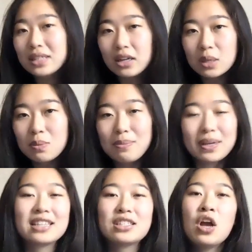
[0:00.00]
argument
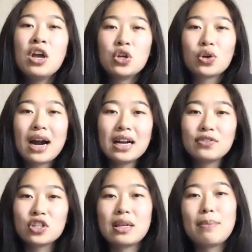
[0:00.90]
because you're kind of
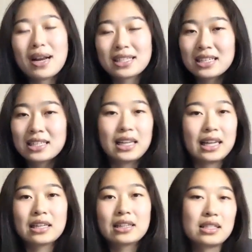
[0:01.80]
just impacting to
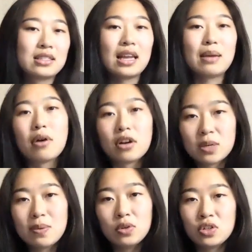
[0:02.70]
like the same
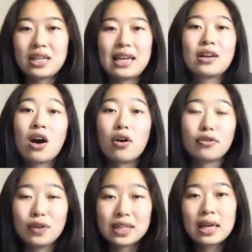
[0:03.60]
argument, which is a
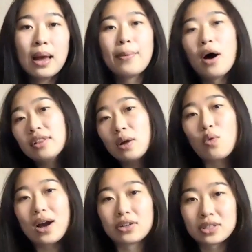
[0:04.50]
conflict, but on a
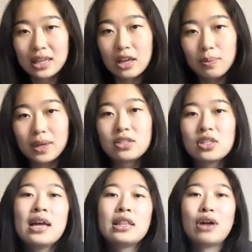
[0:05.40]
wider scale because
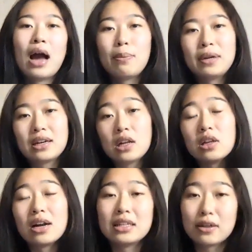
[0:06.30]
they're happening in a
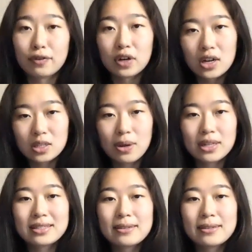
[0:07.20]
lot of different hotspots.